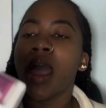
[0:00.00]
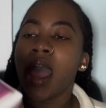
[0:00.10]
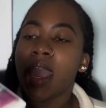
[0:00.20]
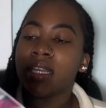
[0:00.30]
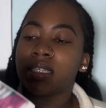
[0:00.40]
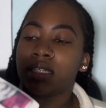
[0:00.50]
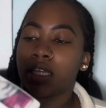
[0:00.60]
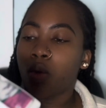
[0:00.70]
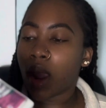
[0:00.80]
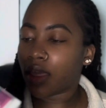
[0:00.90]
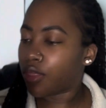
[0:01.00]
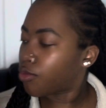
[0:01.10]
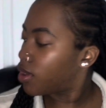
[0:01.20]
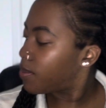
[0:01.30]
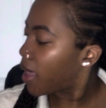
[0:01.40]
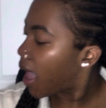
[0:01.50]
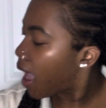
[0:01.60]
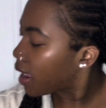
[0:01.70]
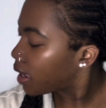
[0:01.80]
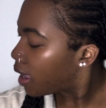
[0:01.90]
It's this Equate
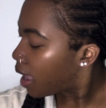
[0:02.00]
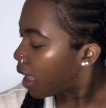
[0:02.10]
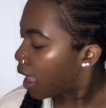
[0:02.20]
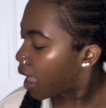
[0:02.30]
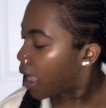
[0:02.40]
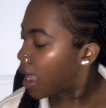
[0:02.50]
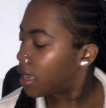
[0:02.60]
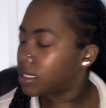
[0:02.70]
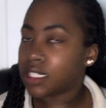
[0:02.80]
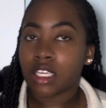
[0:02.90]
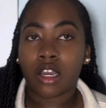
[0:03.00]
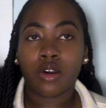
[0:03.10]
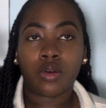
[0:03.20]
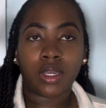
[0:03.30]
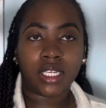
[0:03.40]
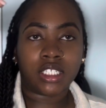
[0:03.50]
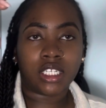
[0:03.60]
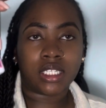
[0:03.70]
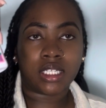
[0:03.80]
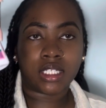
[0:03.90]
3-pack. And so it's
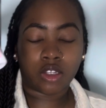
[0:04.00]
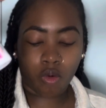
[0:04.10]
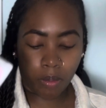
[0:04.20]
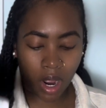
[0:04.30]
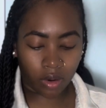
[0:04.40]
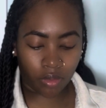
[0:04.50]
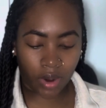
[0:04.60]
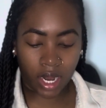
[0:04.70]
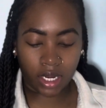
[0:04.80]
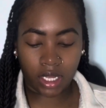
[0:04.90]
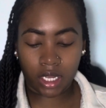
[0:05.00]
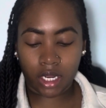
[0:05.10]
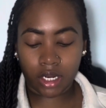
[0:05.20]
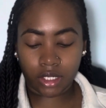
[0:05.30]
just this little bottle right here.